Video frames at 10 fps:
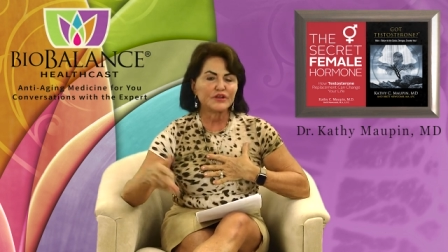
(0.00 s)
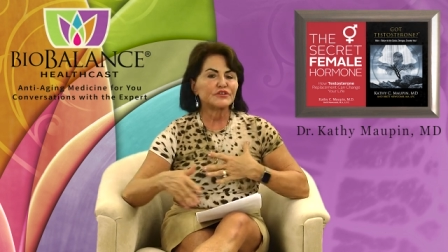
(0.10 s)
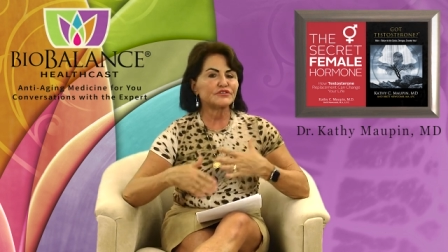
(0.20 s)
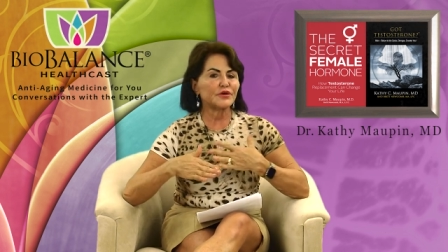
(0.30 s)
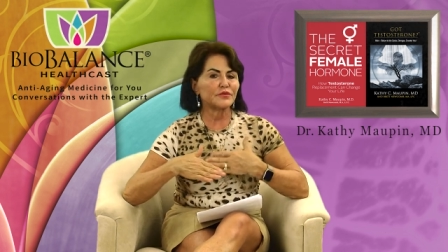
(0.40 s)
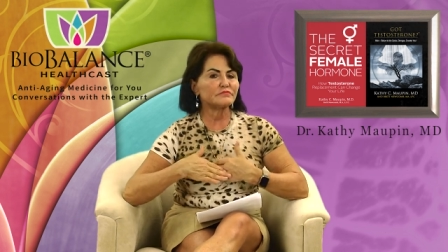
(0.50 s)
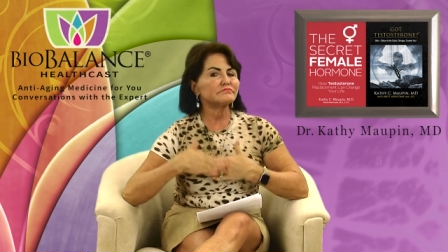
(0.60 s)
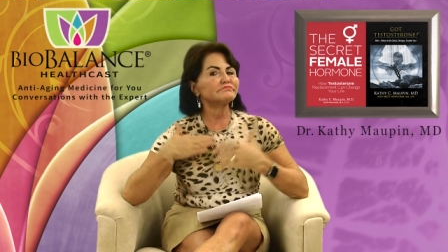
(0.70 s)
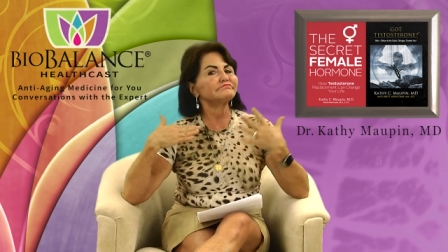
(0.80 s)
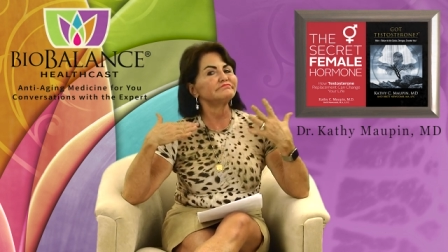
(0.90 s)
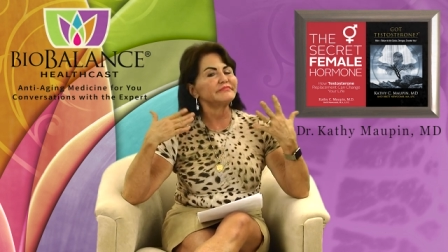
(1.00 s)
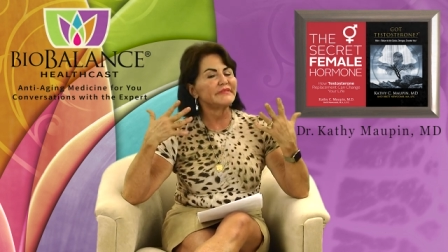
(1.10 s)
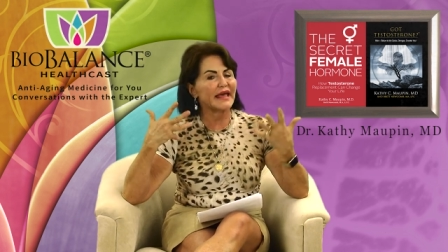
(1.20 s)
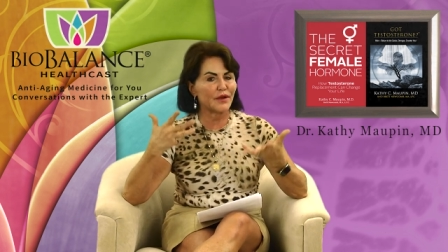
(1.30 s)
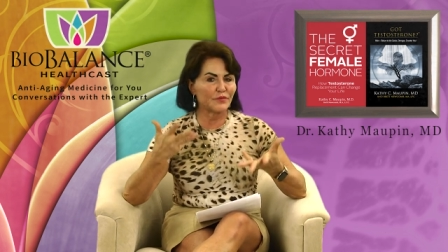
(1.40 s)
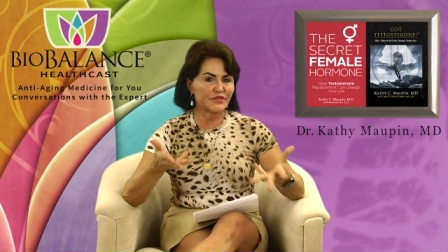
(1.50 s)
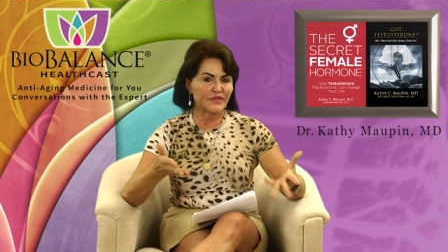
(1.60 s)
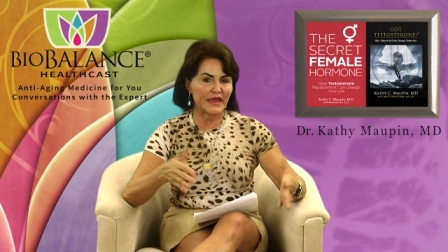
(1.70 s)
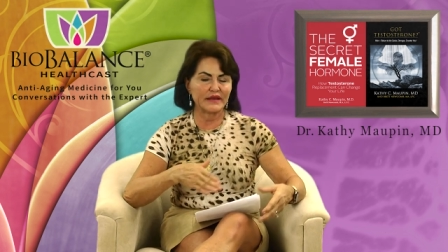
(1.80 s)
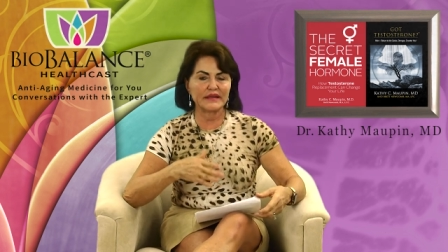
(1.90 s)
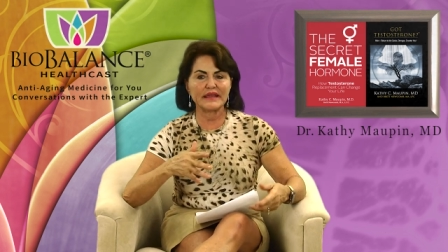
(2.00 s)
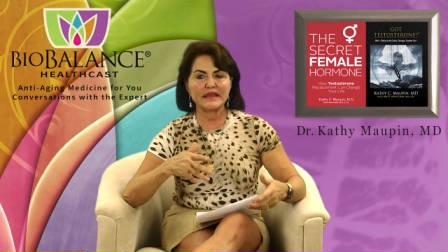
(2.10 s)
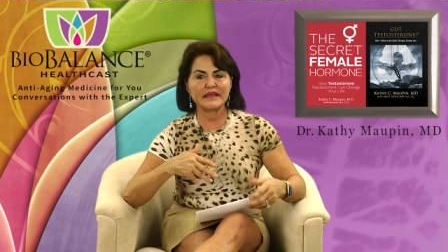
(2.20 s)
So that would then